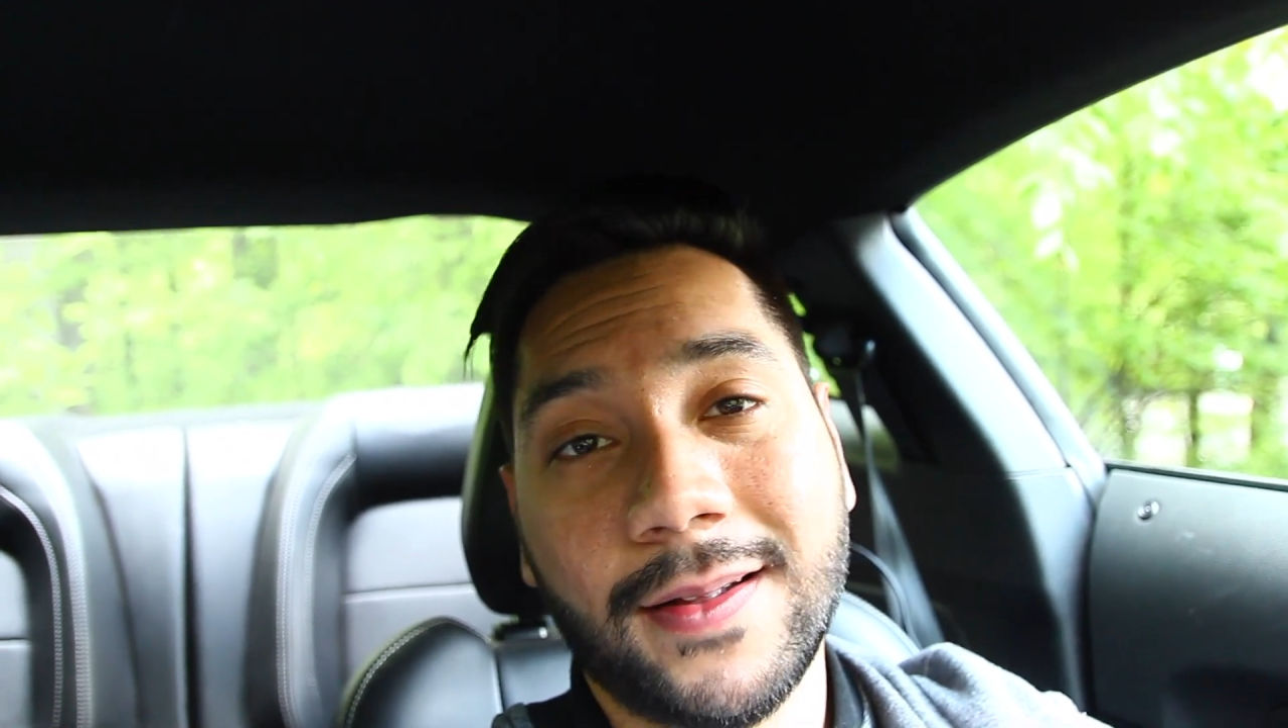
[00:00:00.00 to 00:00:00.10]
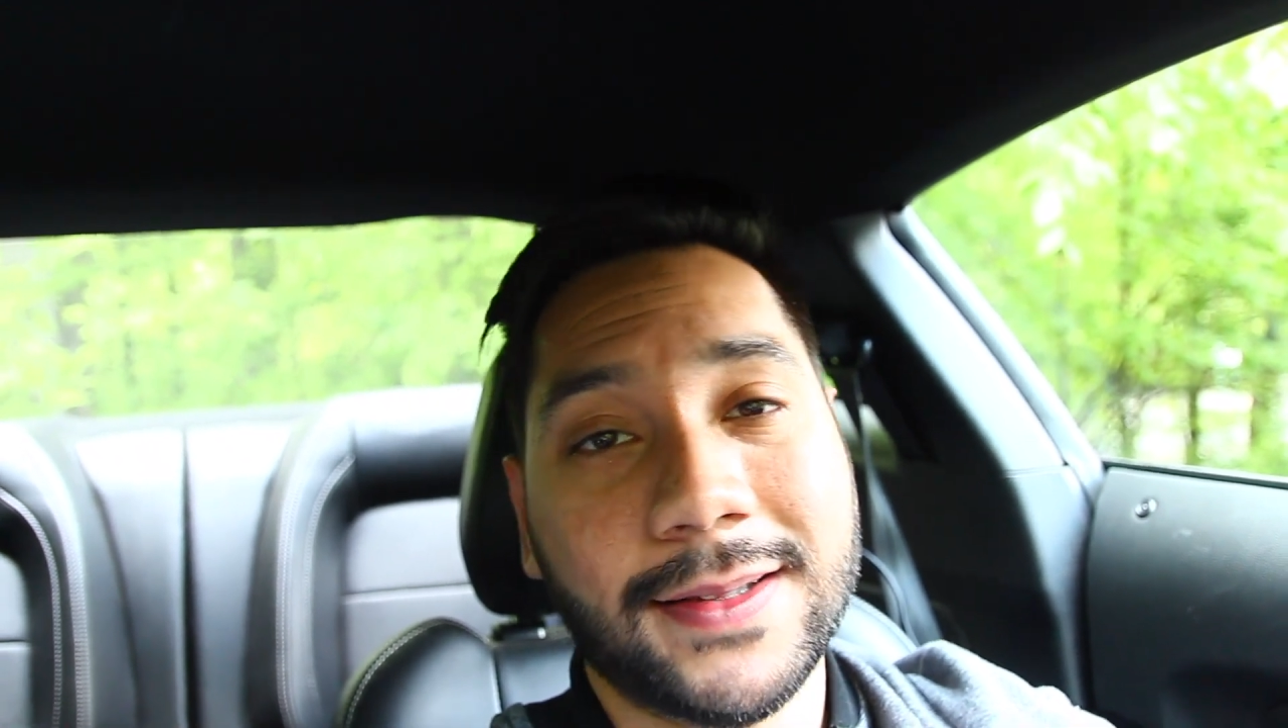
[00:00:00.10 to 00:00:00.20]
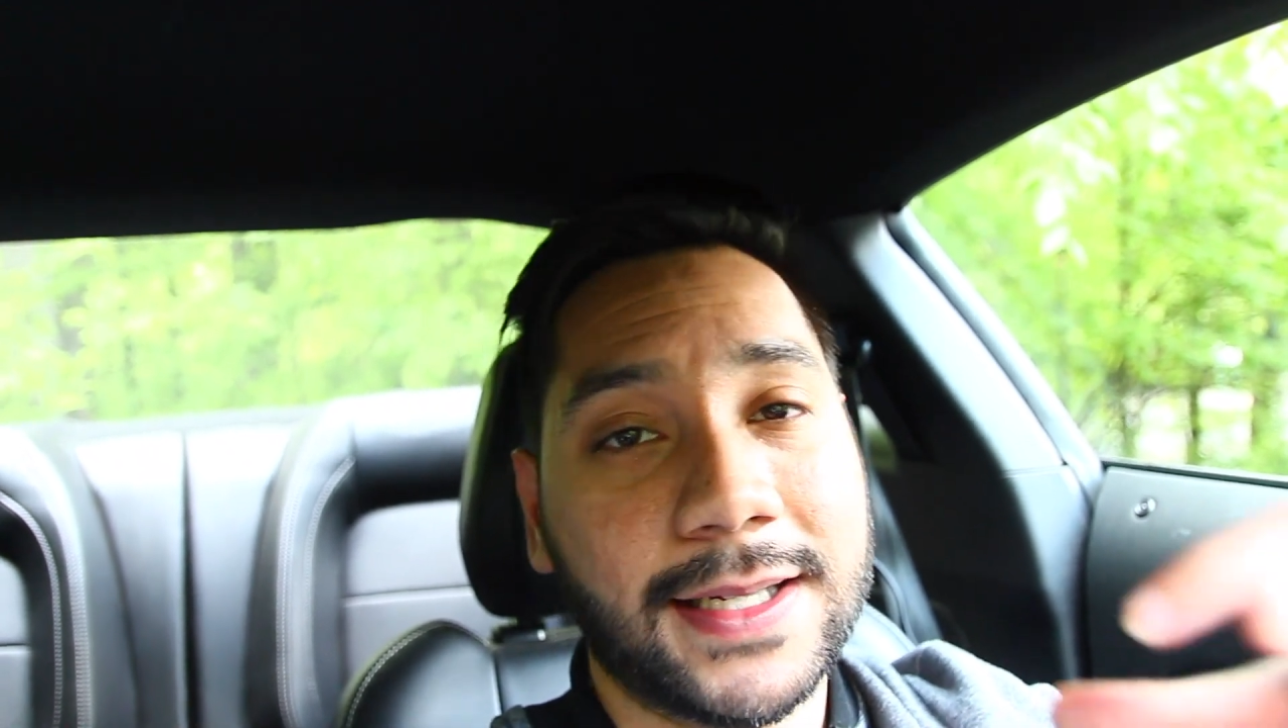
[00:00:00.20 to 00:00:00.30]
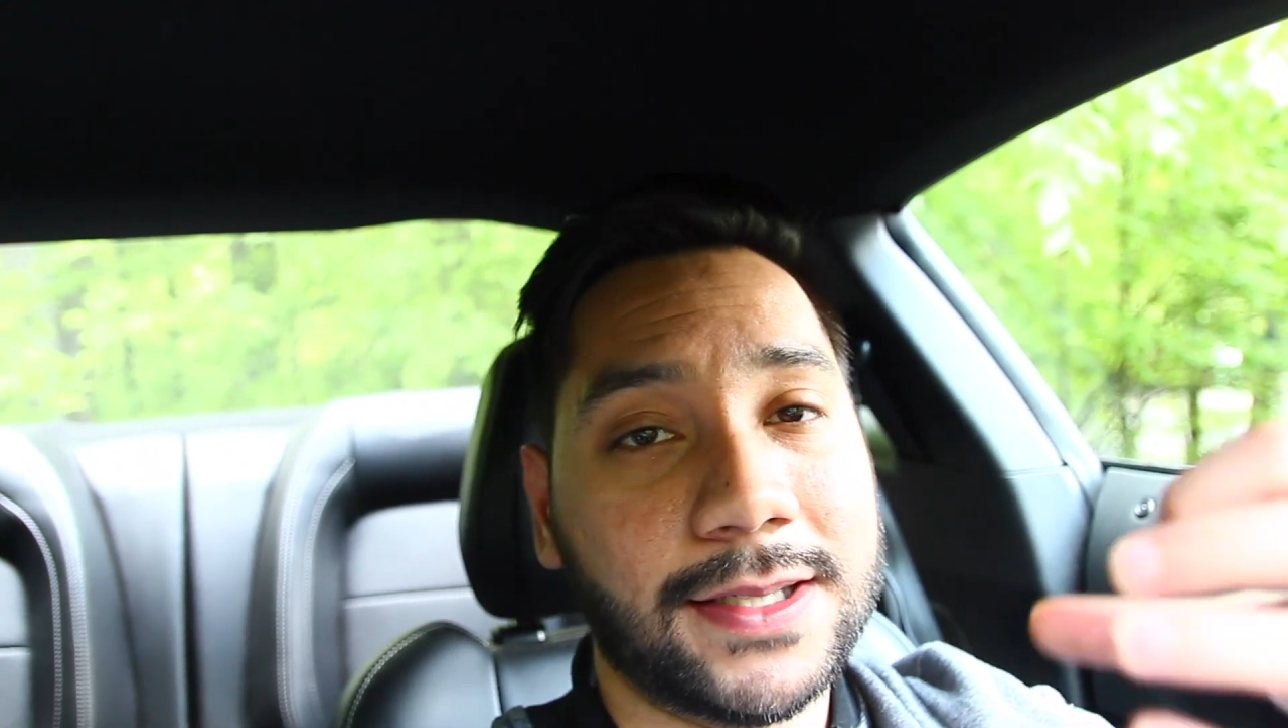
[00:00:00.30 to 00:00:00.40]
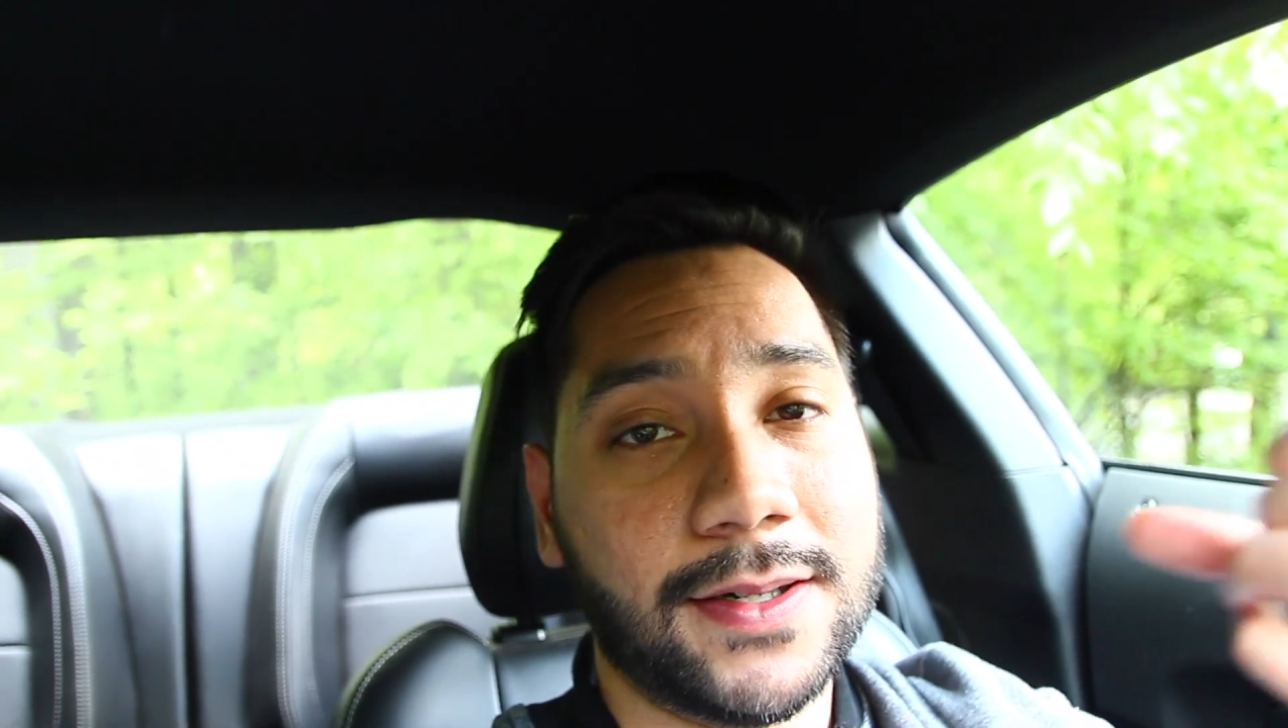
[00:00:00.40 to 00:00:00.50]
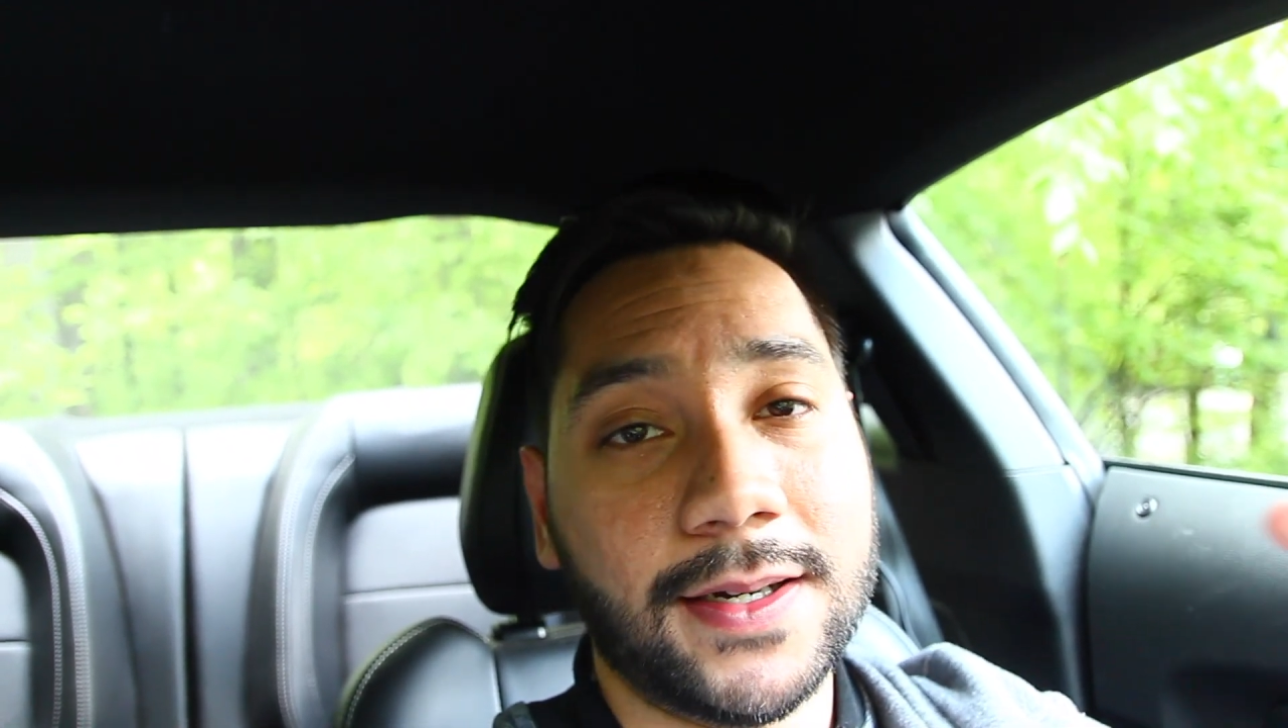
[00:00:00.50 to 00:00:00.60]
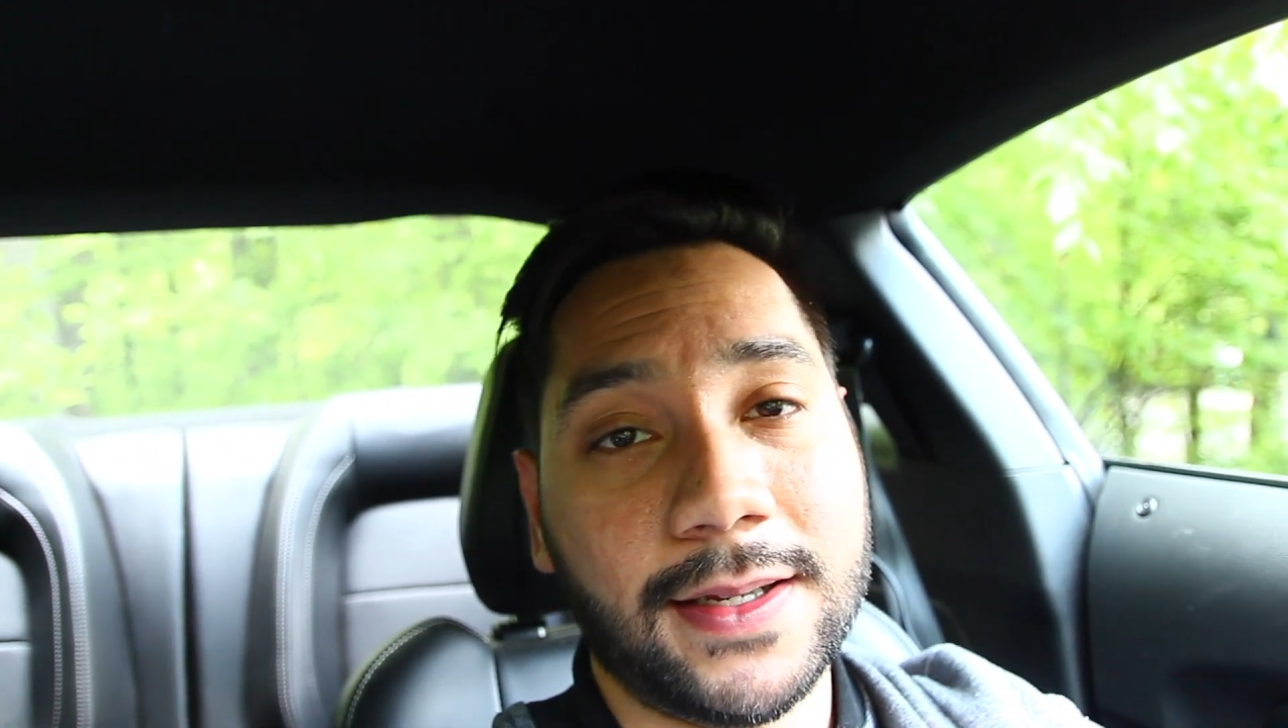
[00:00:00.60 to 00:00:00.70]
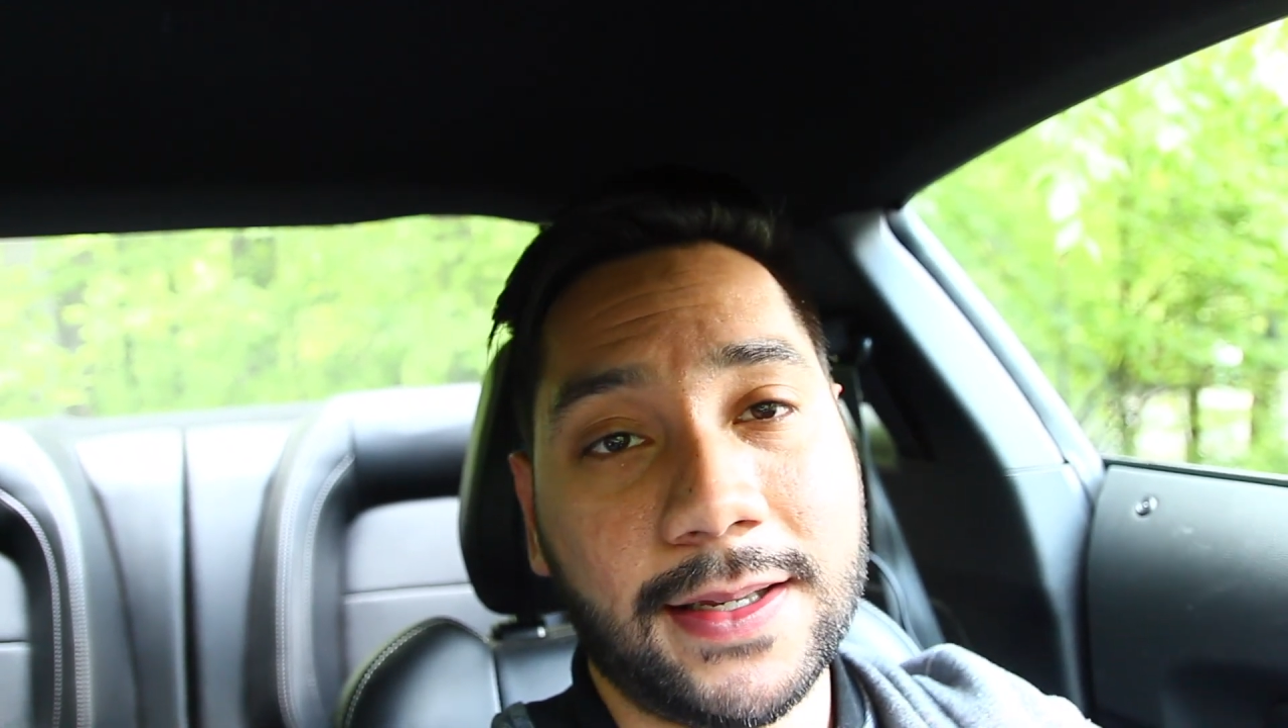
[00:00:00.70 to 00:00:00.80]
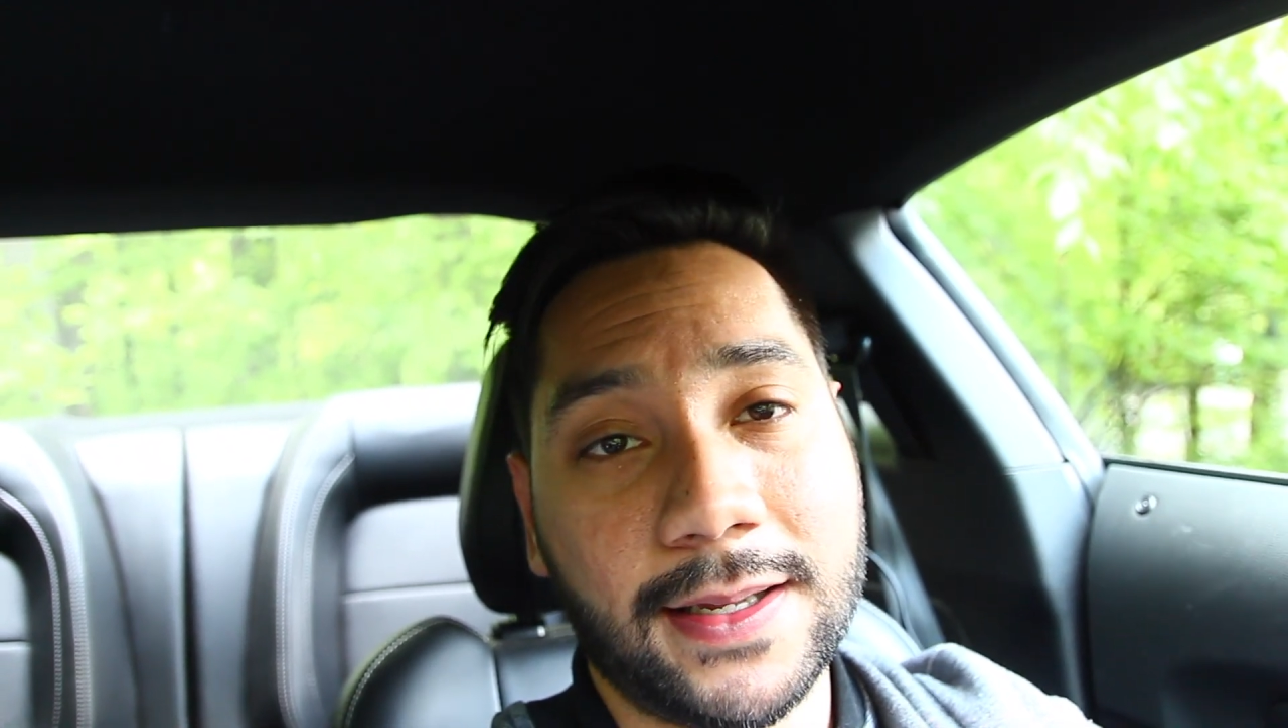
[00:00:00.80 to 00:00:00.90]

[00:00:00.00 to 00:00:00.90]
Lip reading: things starting to